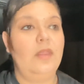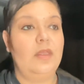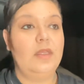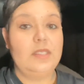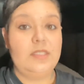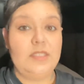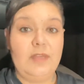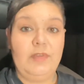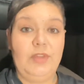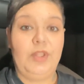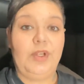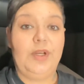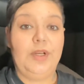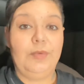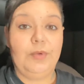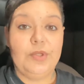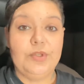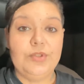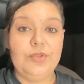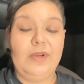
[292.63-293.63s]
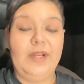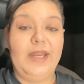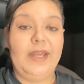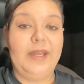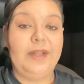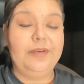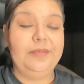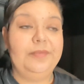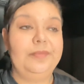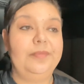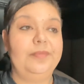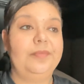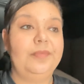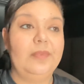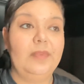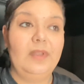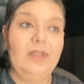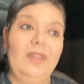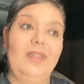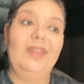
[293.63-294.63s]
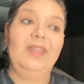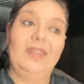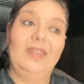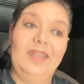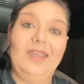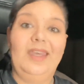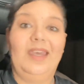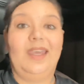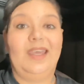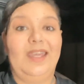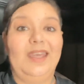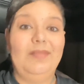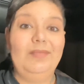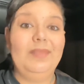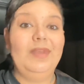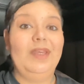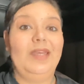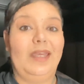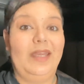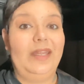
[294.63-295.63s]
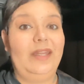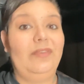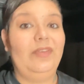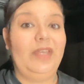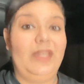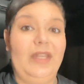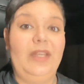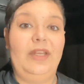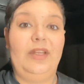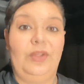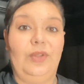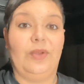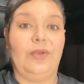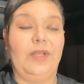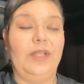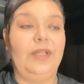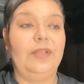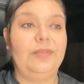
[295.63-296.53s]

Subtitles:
7:30 rolls around. I'm kind of getting annoyed.